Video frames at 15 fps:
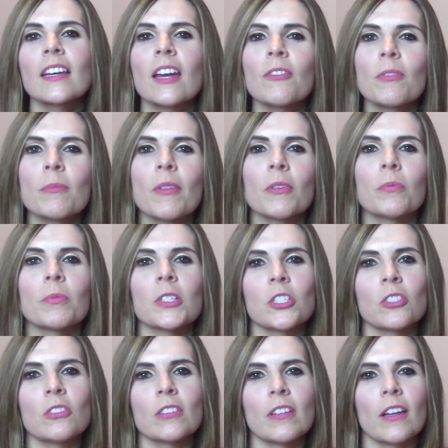guy from the
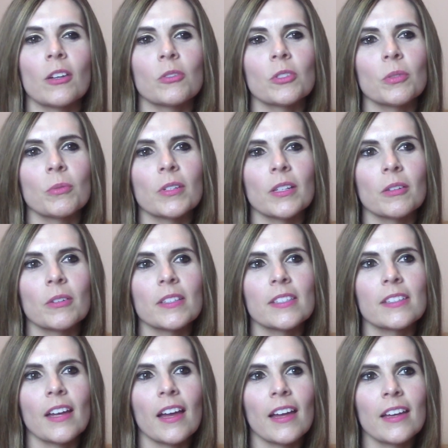original 90210. His
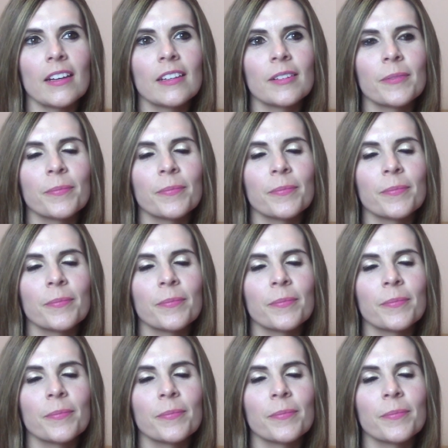dad